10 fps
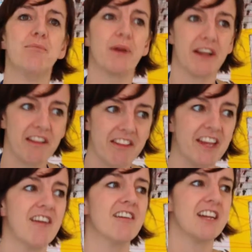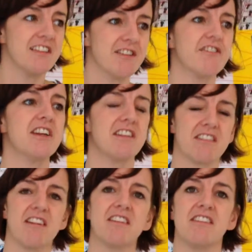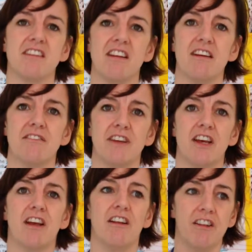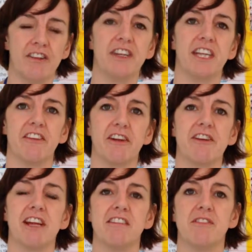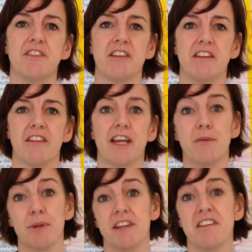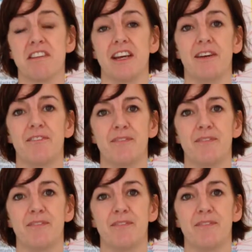but I think our kids are really starting to love learning and the creativity that they can put into that.